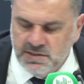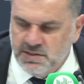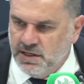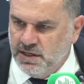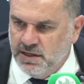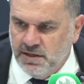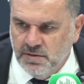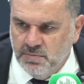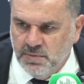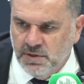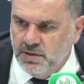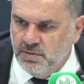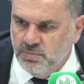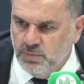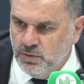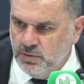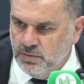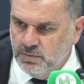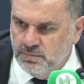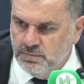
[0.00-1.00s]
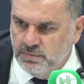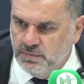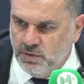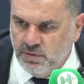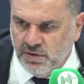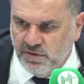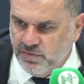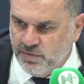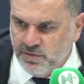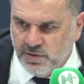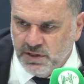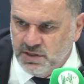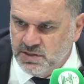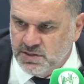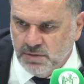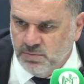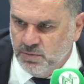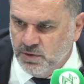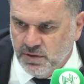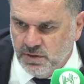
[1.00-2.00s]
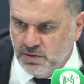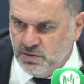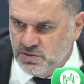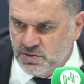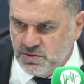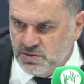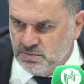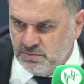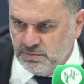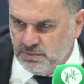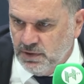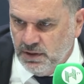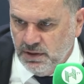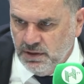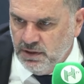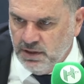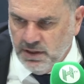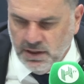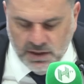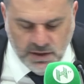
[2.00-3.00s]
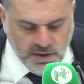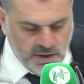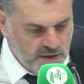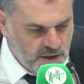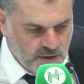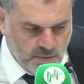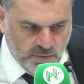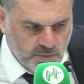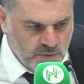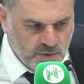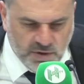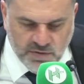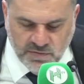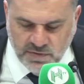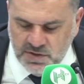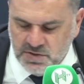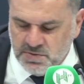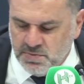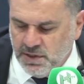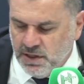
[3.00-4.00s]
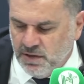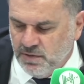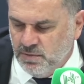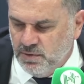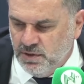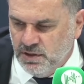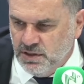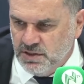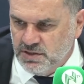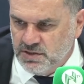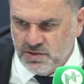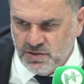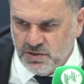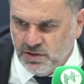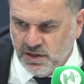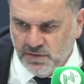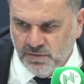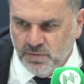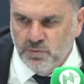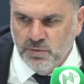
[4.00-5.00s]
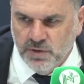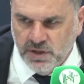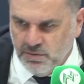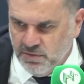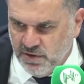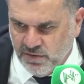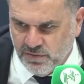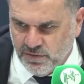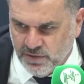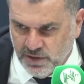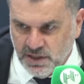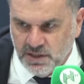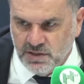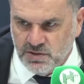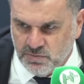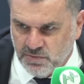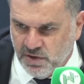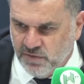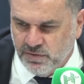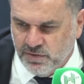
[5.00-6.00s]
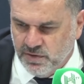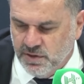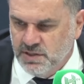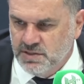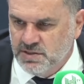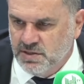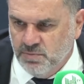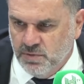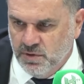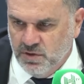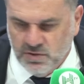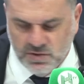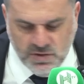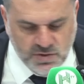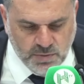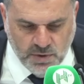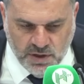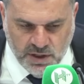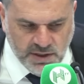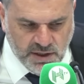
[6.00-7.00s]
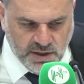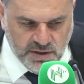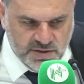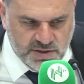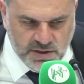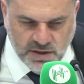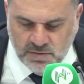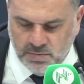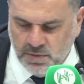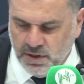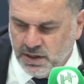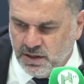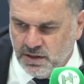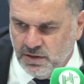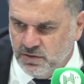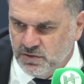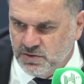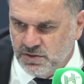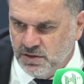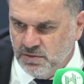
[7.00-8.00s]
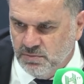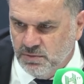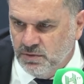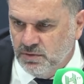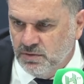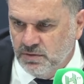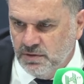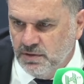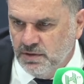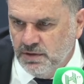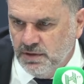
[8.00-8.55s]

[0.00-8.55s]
the stadium anymore, they're refereed somewhere else. And no one will convince me otherwise. It's not even re-refereed, it's refereed somewhere else. It's why I don't celebrate goals anymore.